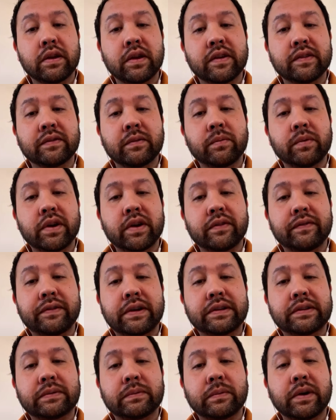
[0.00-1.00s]
Is it weird if
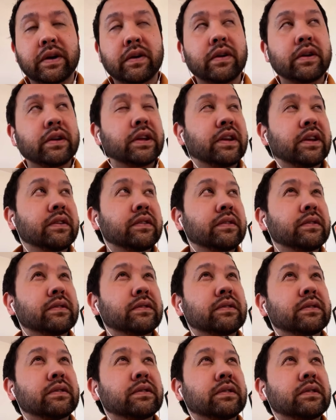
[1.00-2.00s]
I swear on here?
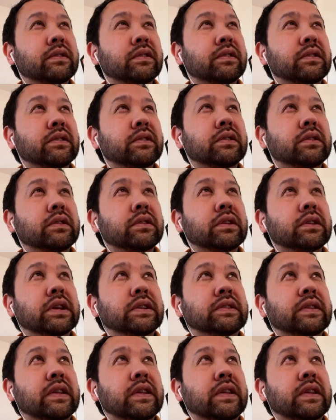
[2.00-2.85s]
Is